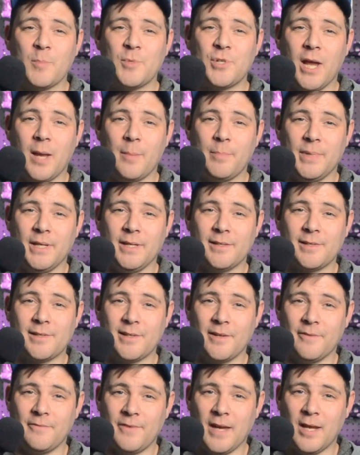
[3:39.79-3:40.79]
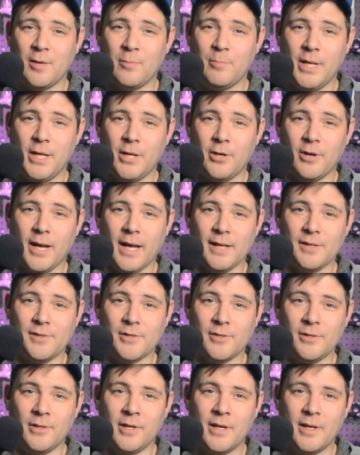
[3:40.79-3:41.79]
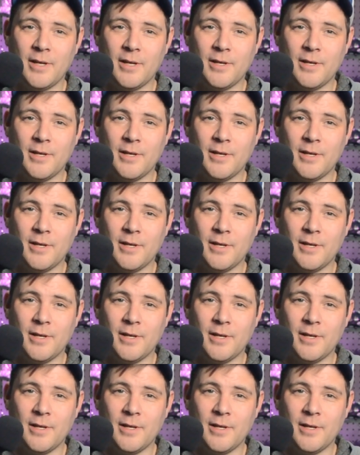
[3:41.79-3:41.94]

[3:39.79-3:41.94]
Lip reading: champion Stefan Peter Hansel